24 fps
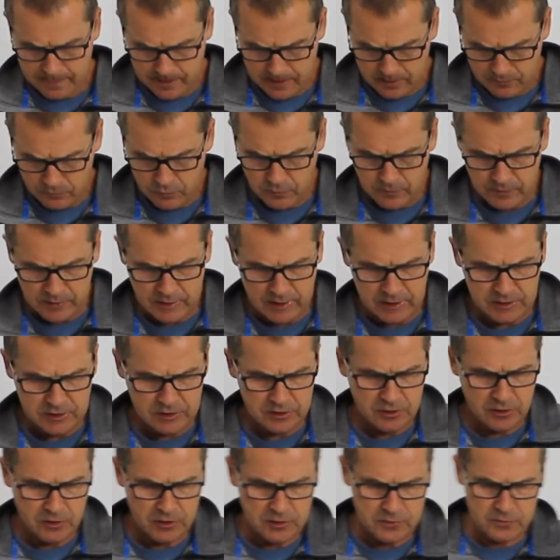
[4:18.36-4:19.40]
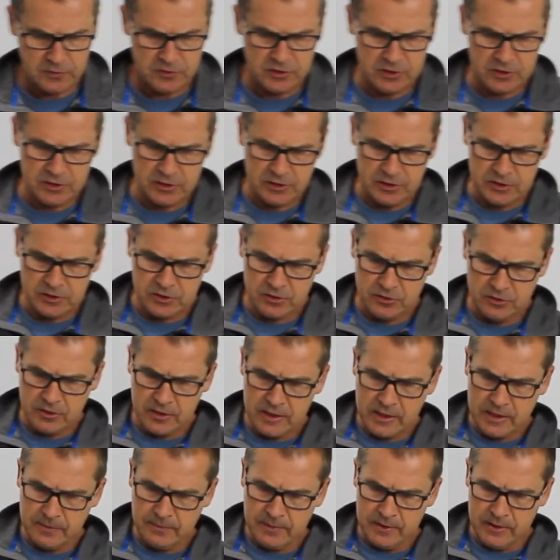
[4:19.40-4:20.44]
And what we need to do is we're just going to tighten it
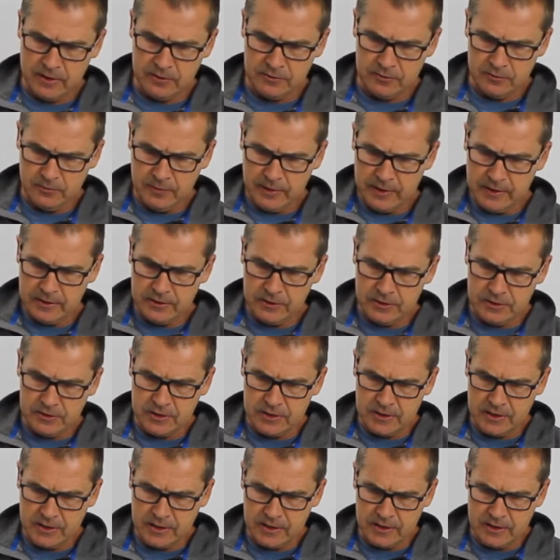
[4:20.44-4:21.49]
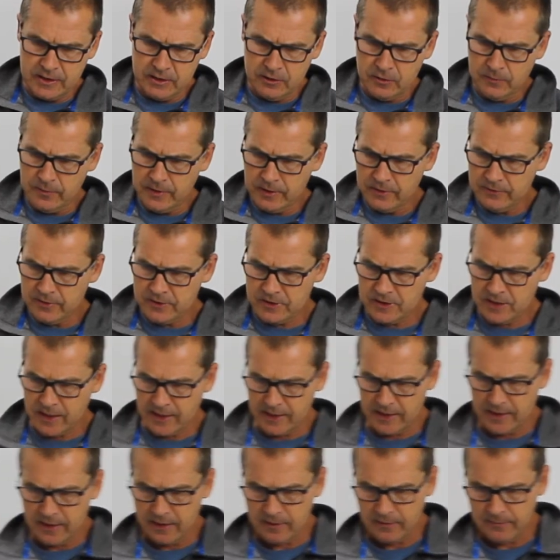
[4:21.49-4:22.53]
up a little bit, just to take a little bit of the slack
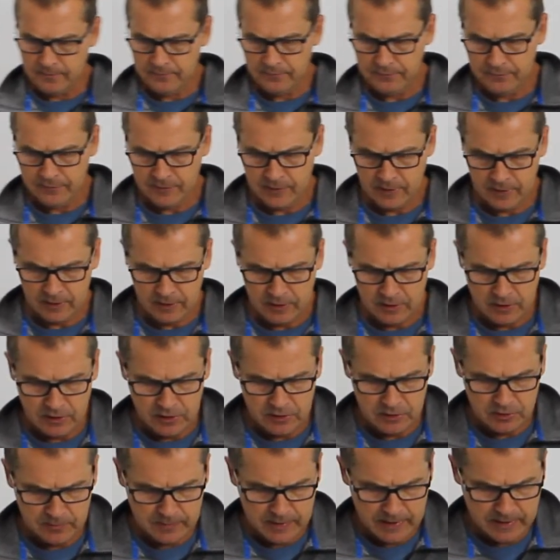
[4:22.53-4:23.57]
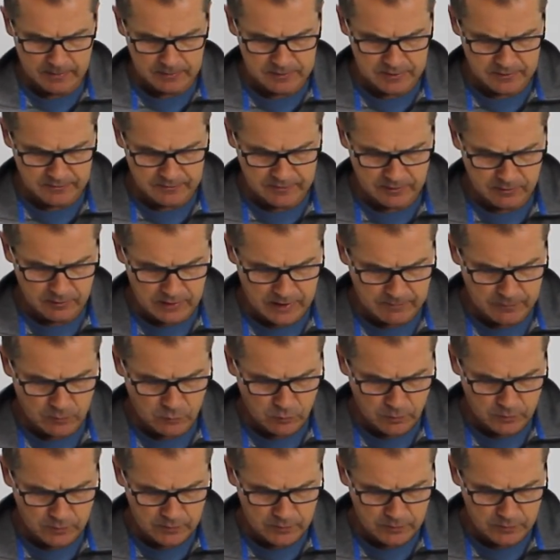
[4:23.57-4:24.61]
out, and you'll be able to feel that. But
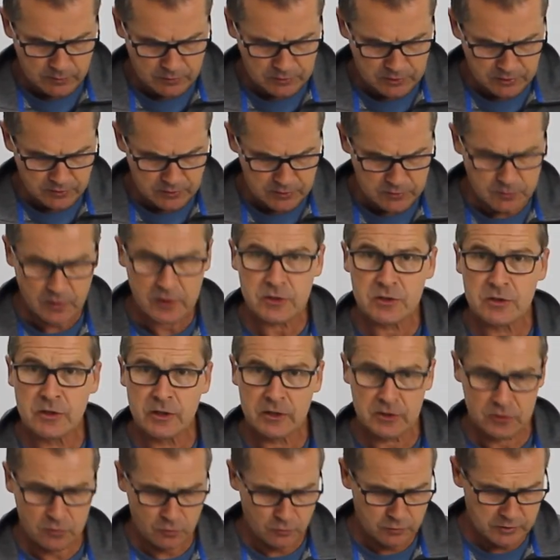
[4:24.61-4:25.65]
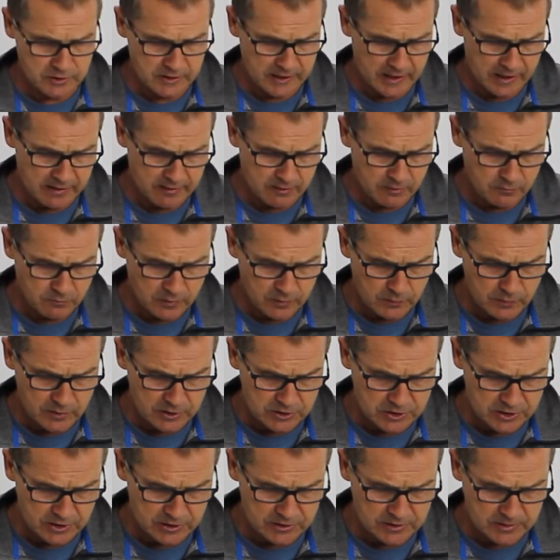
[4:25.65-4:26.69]
what we will do is once it's all together, we will
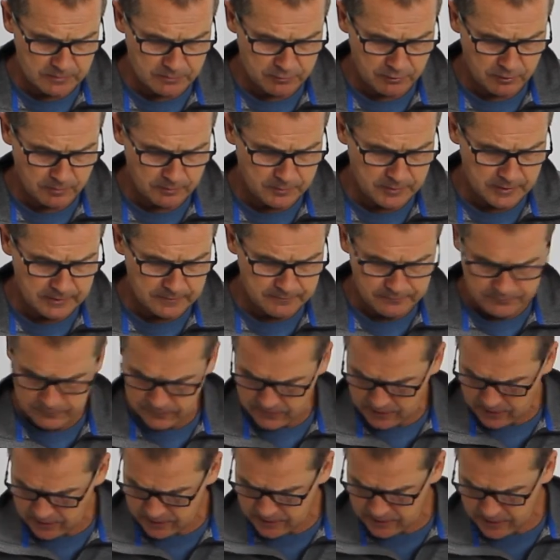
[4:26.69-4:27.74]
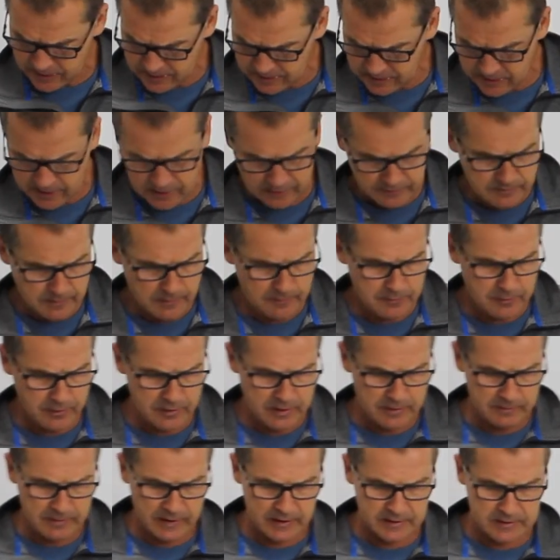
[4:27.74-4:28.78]
adjust it properly. So that's enough to be putting
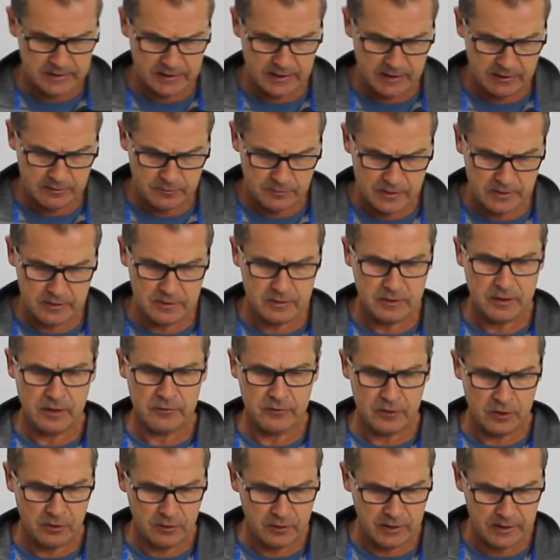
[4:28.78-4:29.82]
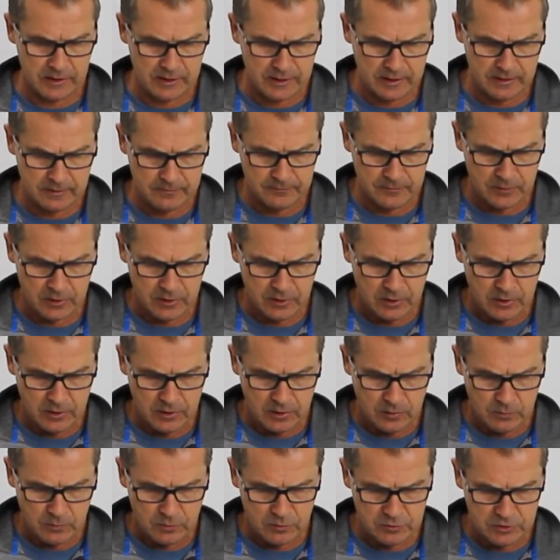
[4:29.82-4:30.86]
it back together with, and the locking nut.
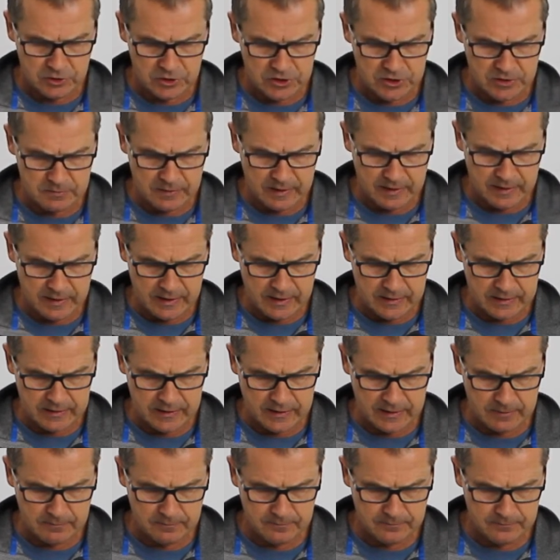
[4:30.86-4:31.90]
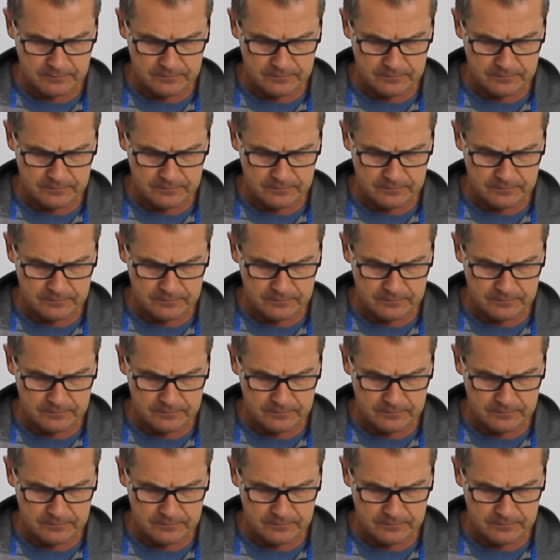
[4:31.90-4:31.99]
We'll just spin that down.